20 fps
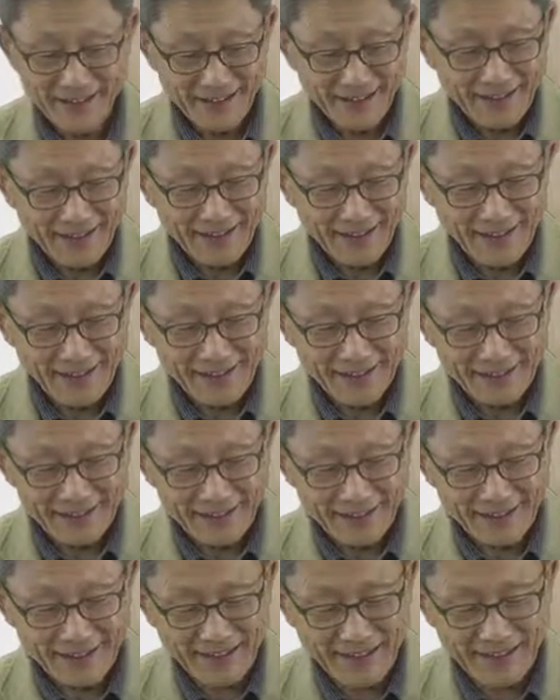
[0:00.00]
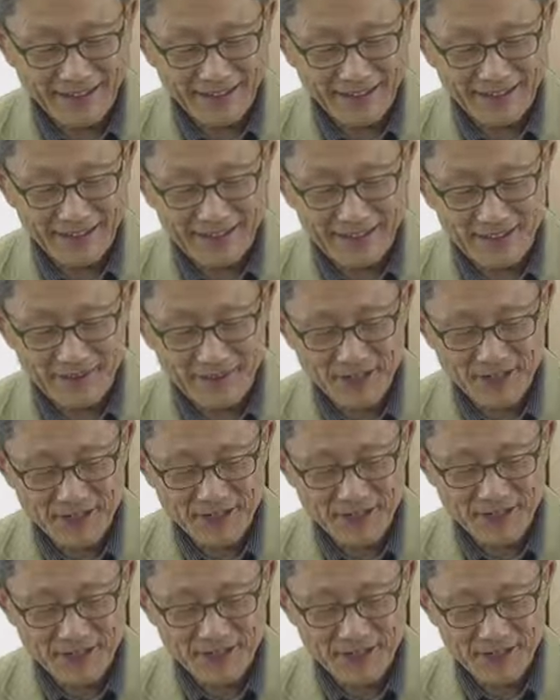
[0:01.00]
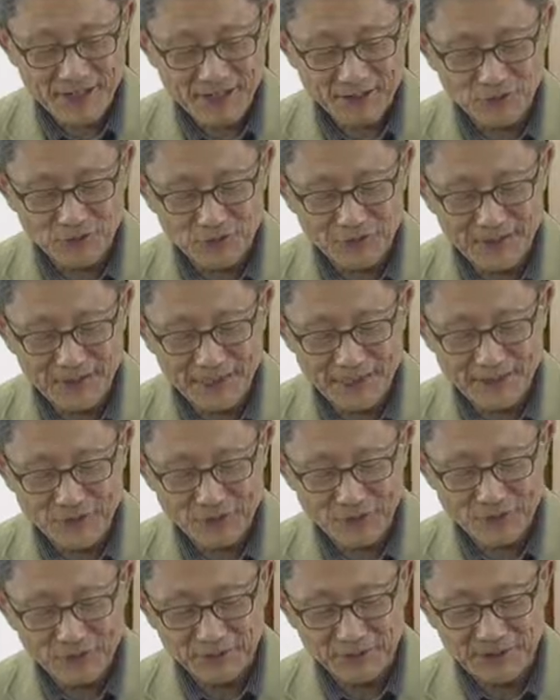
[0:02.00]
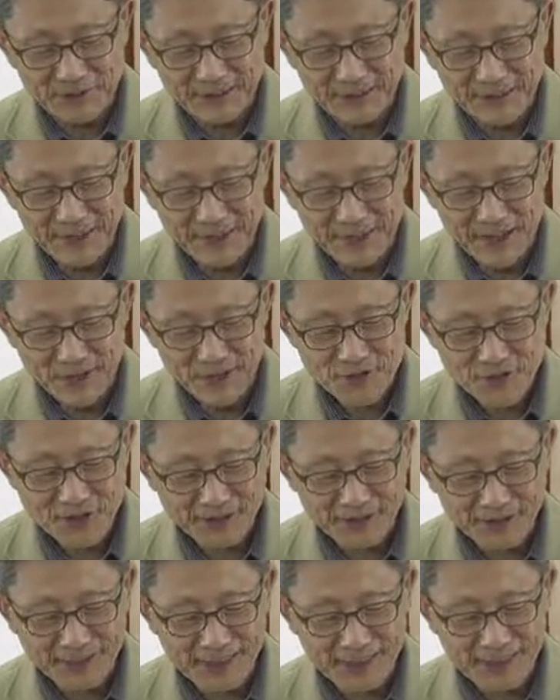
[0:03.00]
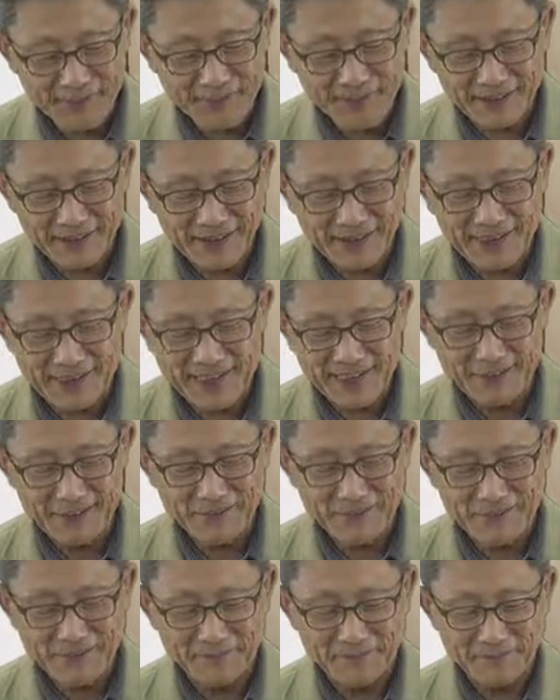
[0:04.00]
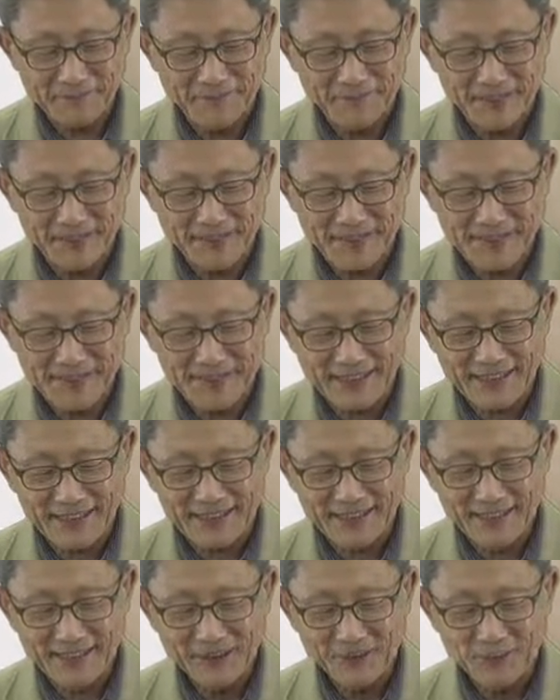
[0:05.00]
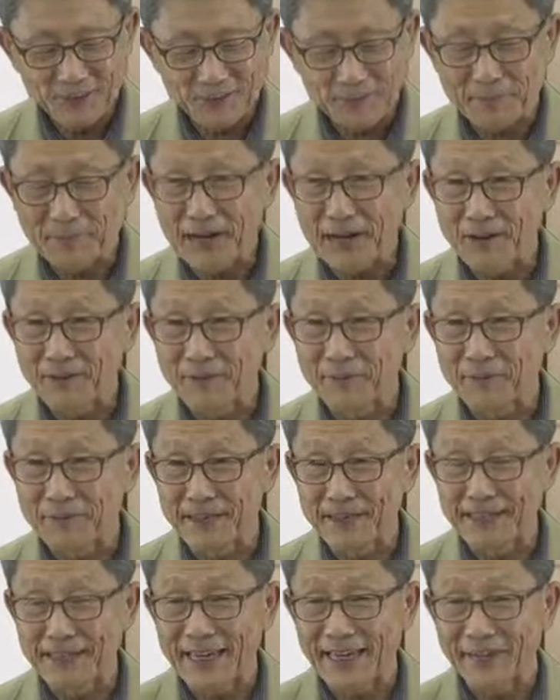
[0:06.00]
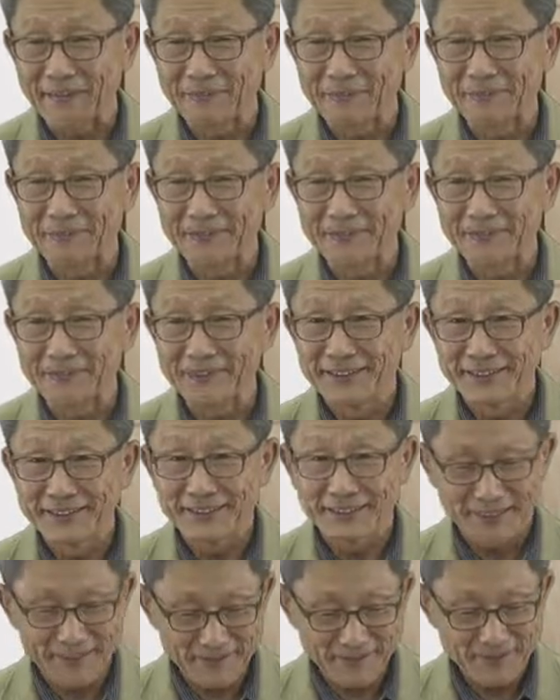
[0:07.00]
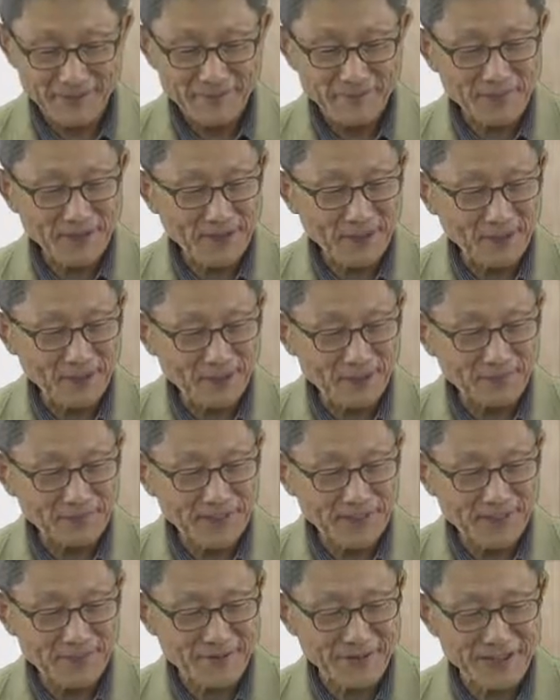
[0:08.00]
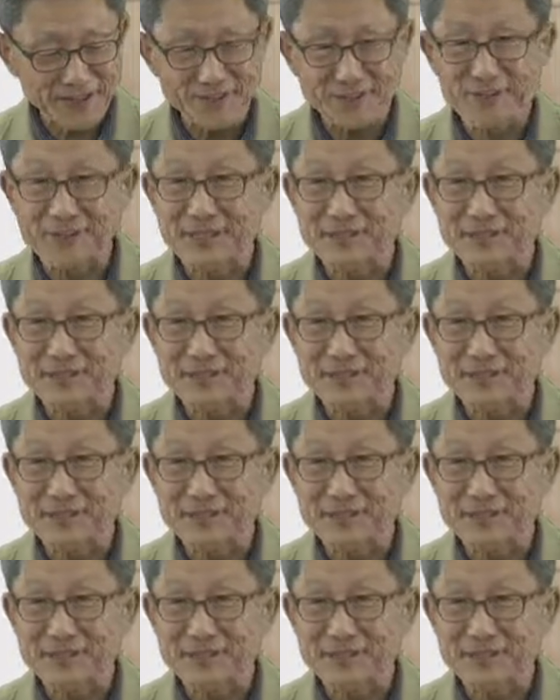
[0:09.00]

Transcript: And their concentration turns out to be equal to the Schottky defect equilibrium constant to the power of A half, okay? Because of this relationship.